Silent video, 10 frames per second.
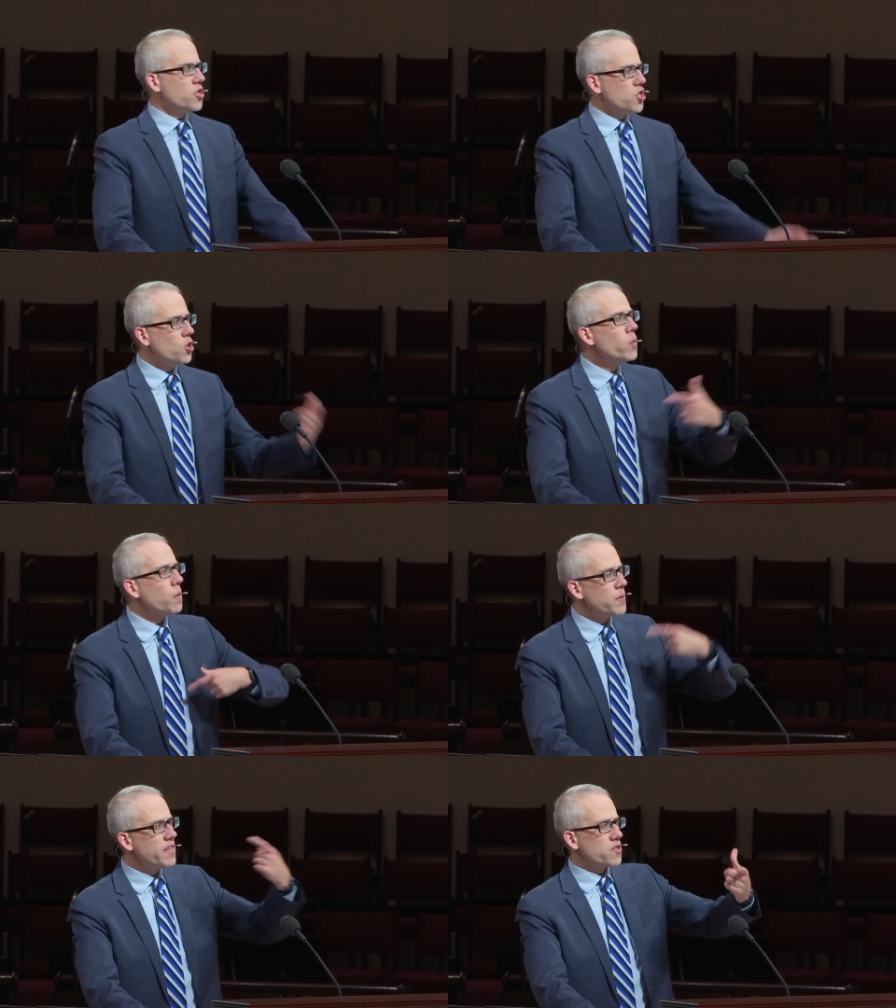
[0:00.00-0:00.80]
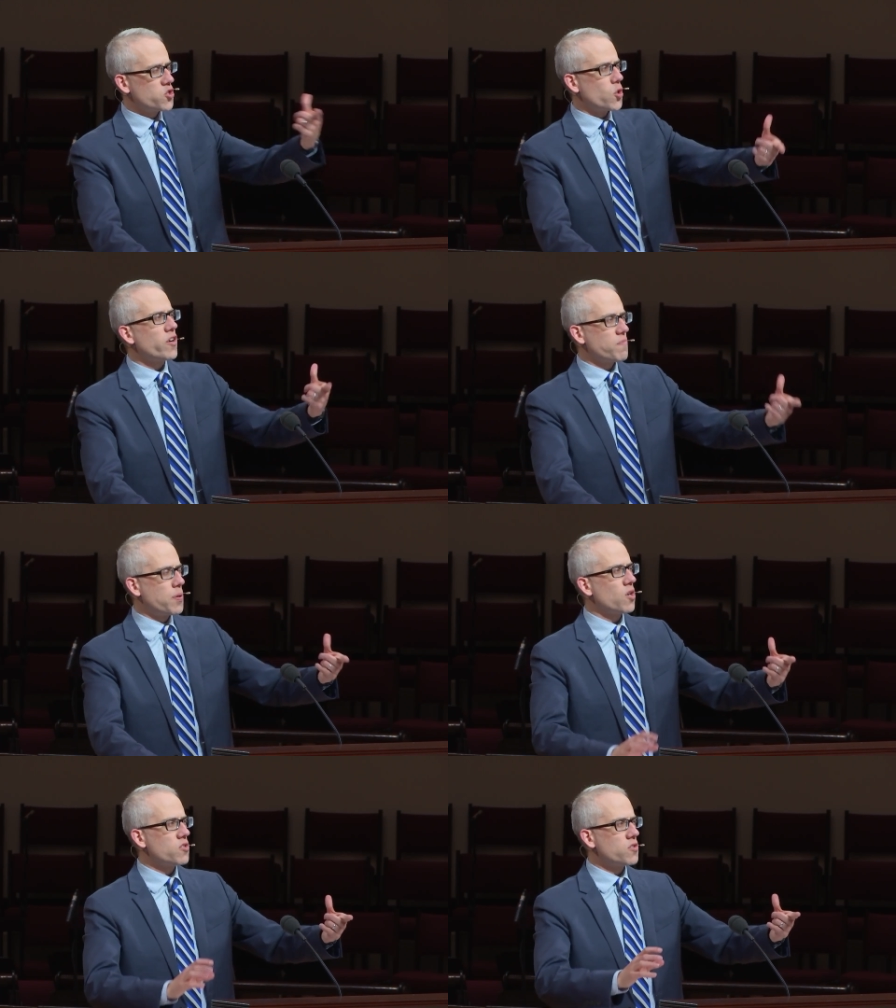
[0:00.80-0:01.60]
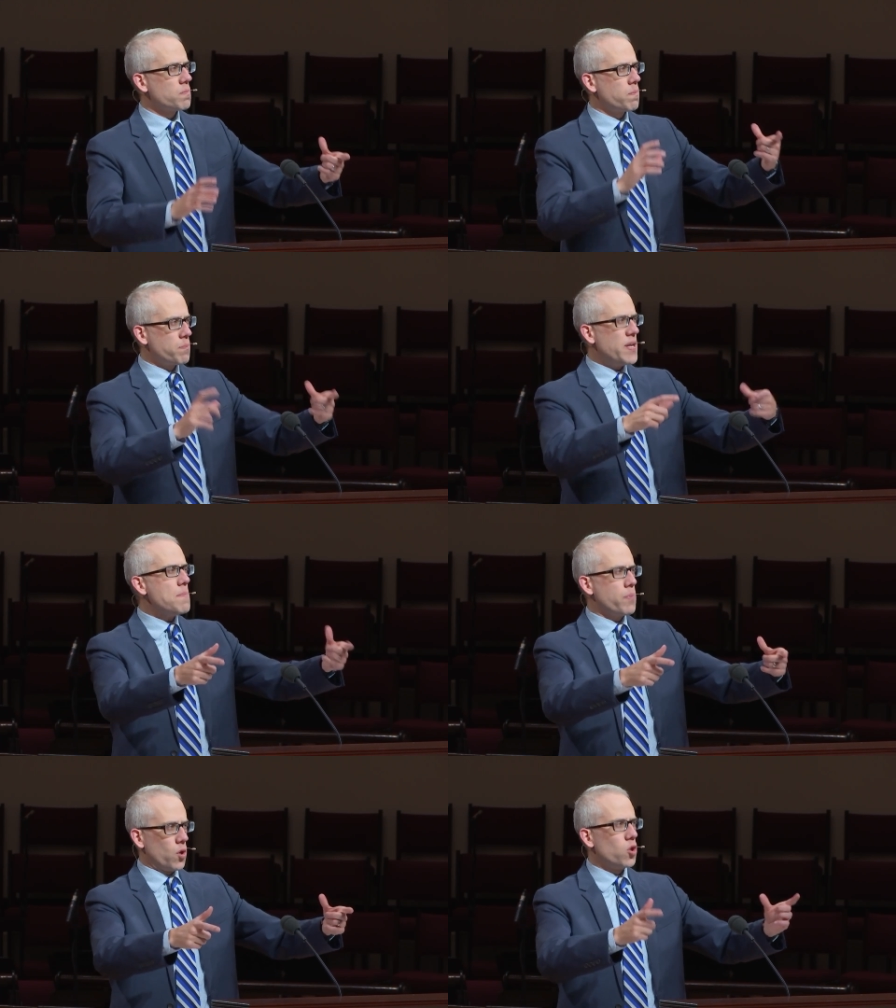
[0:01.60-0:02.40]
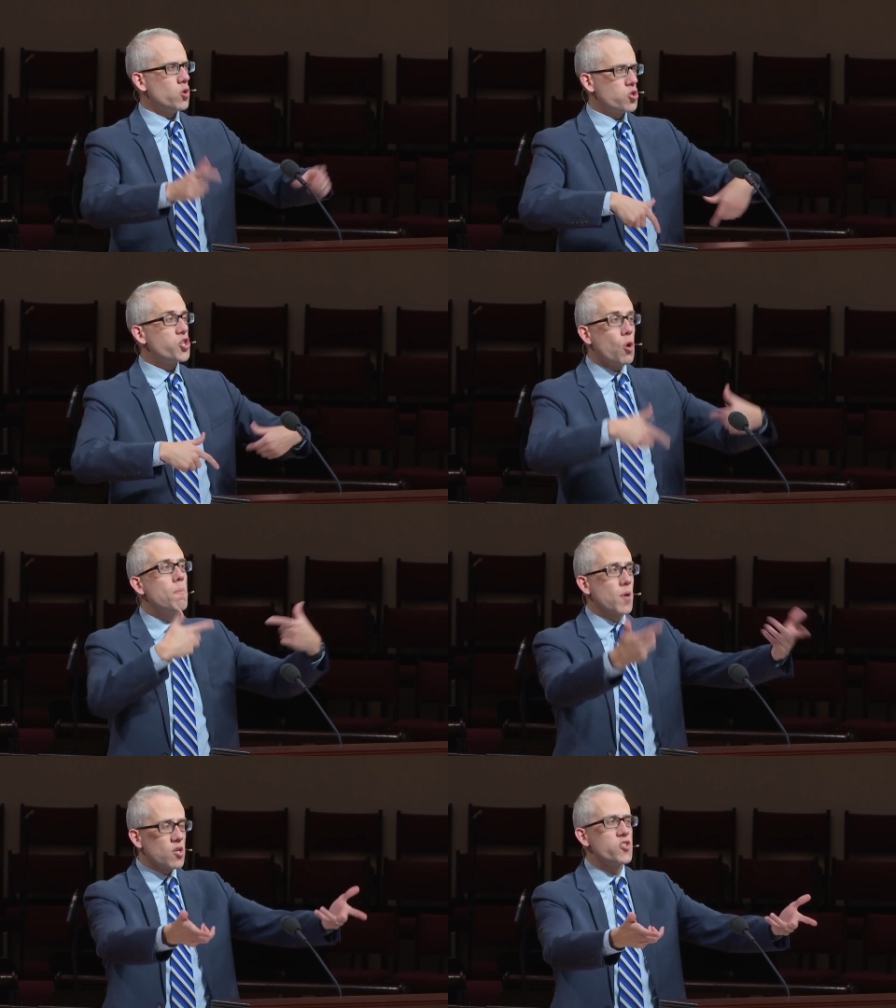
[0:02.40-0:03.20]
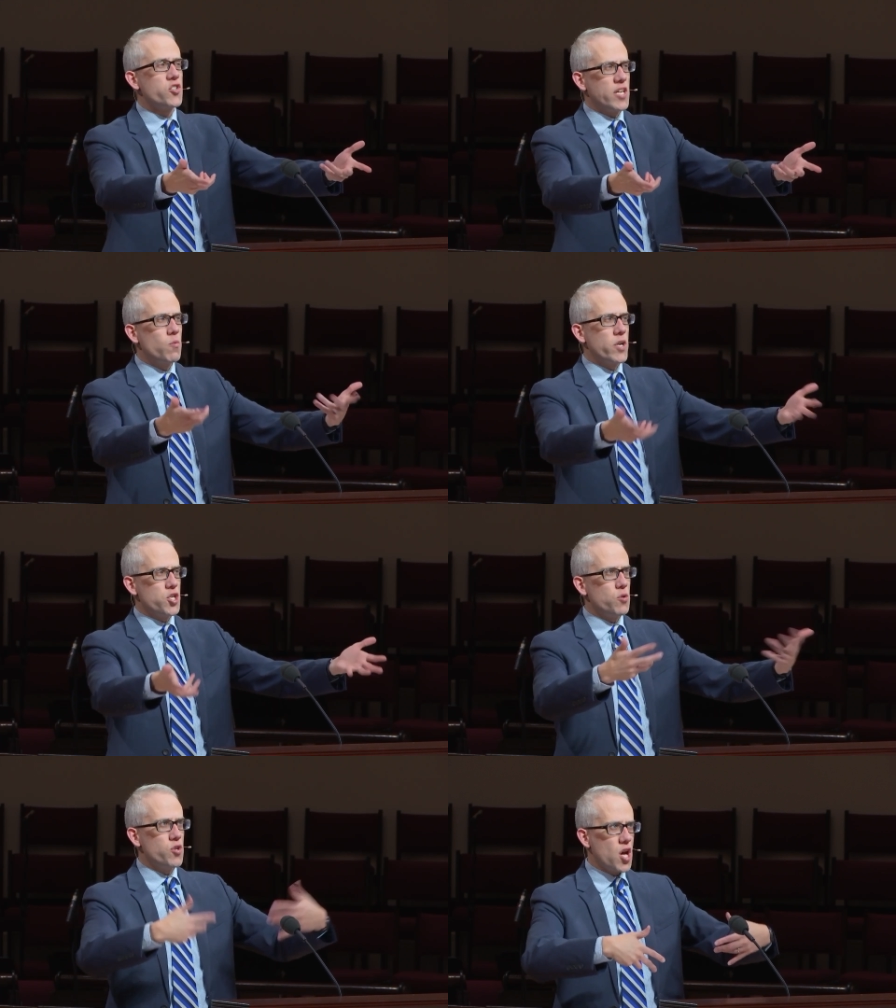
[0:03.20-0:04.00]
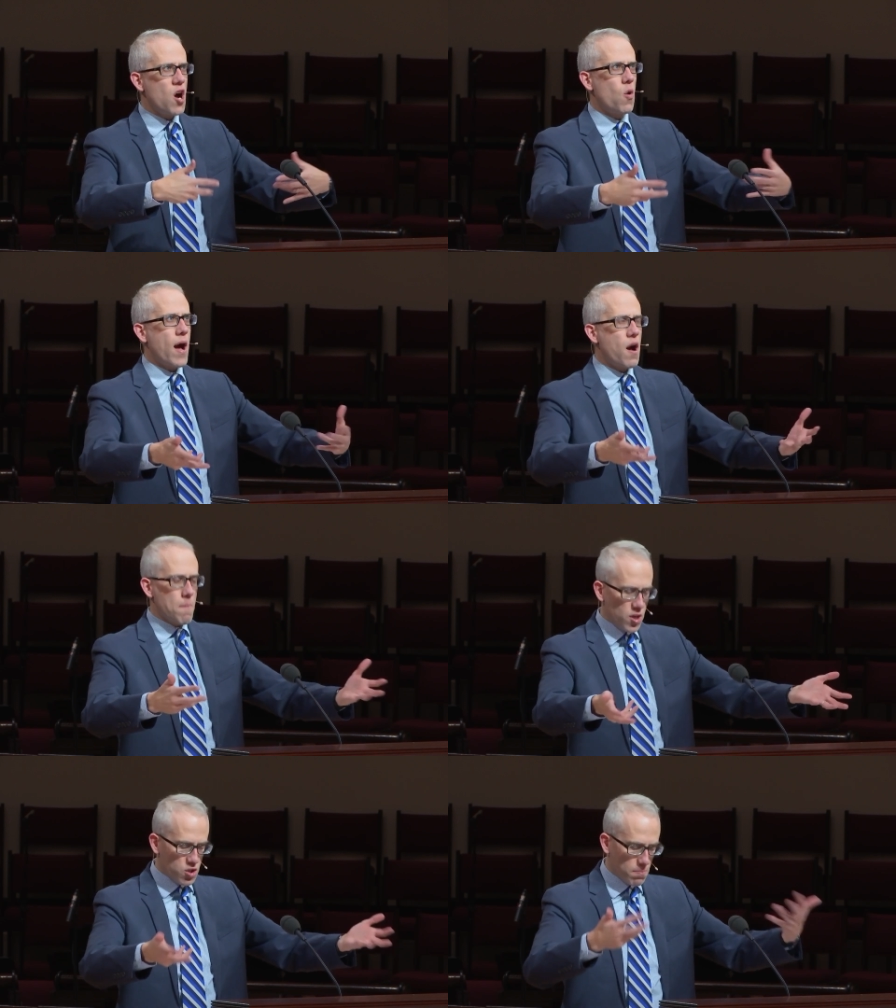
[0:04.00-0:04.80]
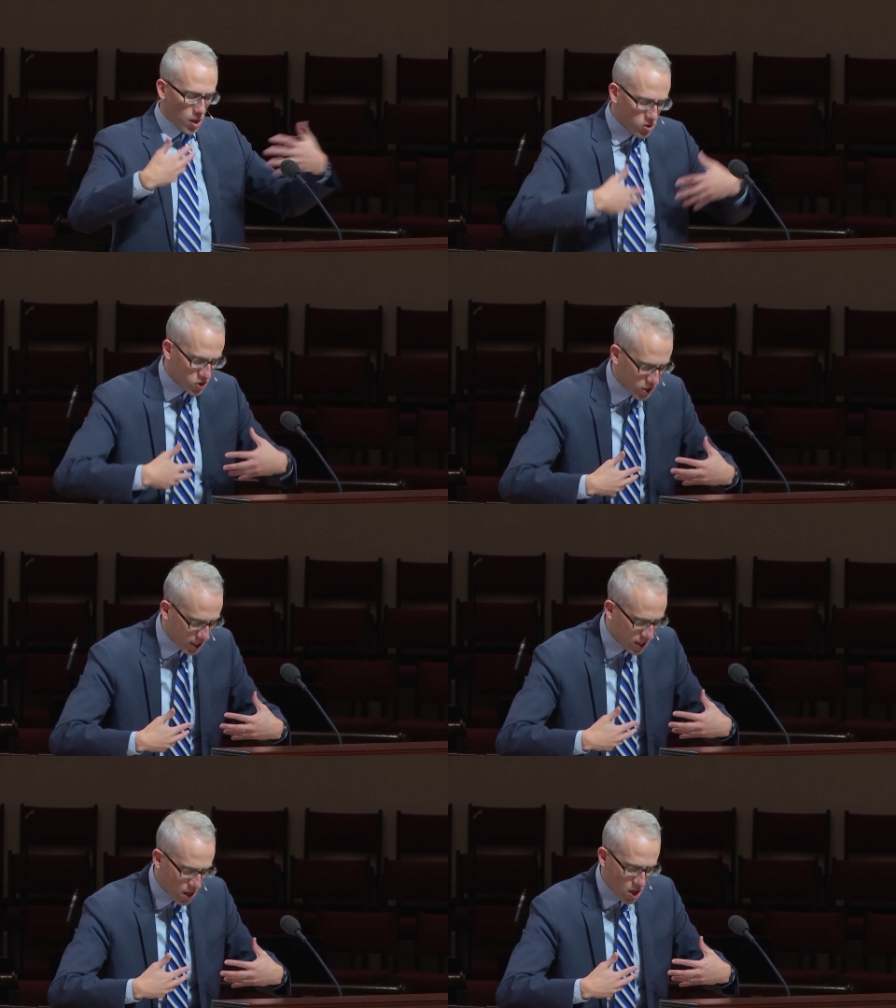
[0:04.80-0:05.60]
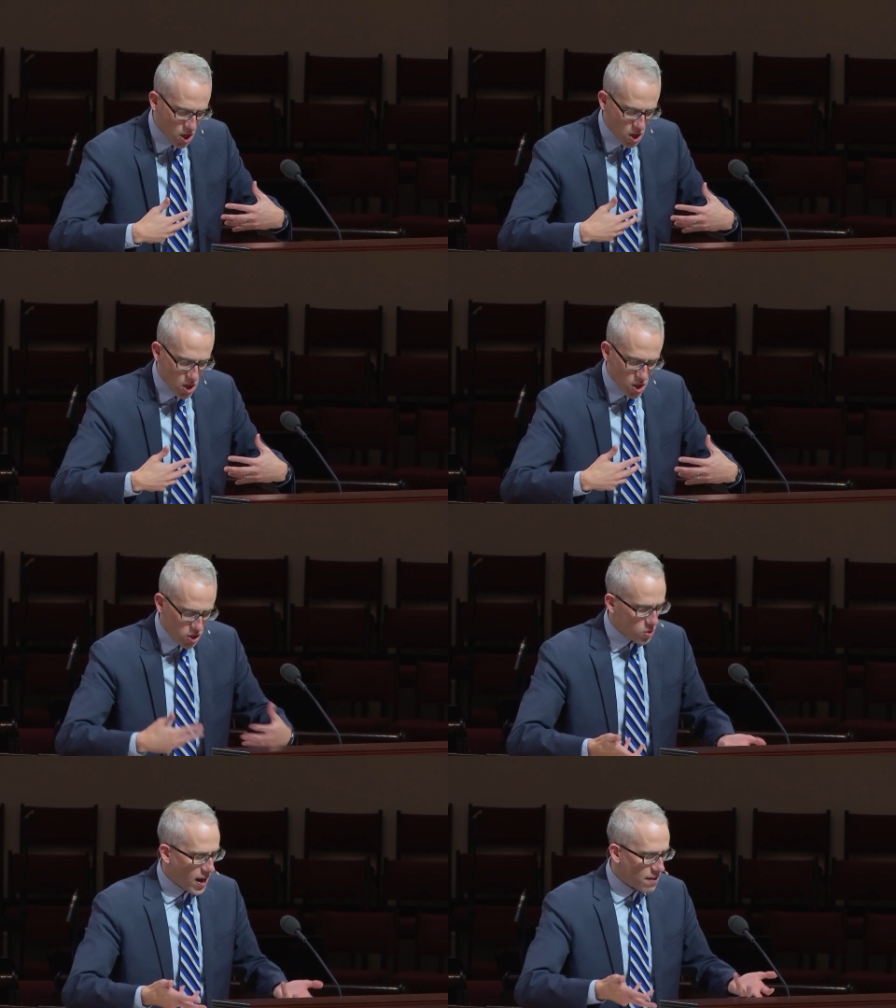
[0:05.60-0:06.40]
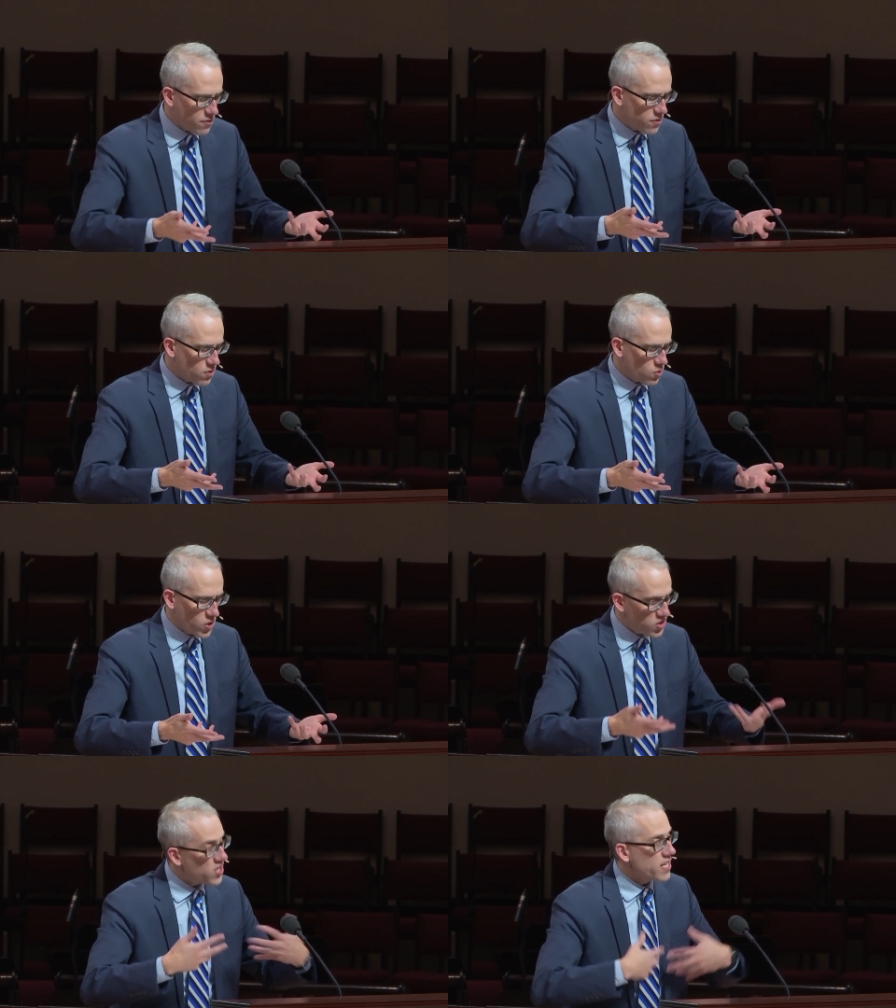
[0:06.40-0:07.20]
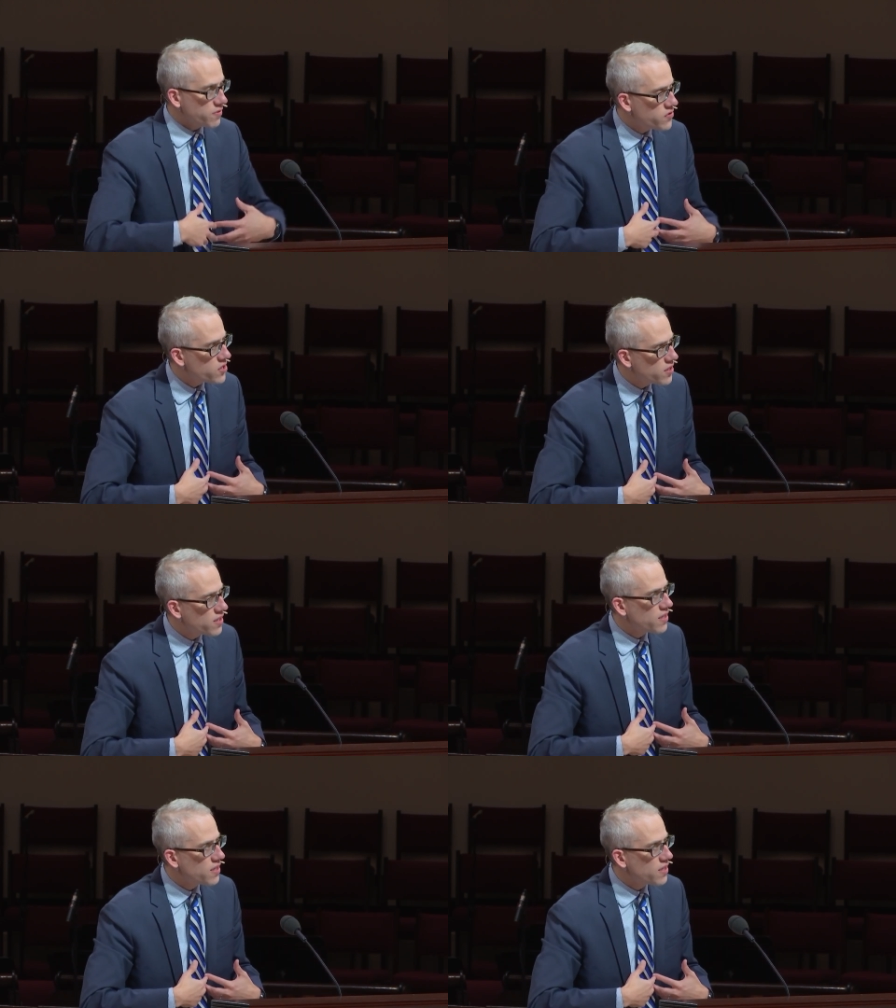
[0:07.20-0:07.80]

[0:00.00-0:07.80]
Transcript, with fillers: You will be the sort of person people who show mercy when you know how much mercy you have received.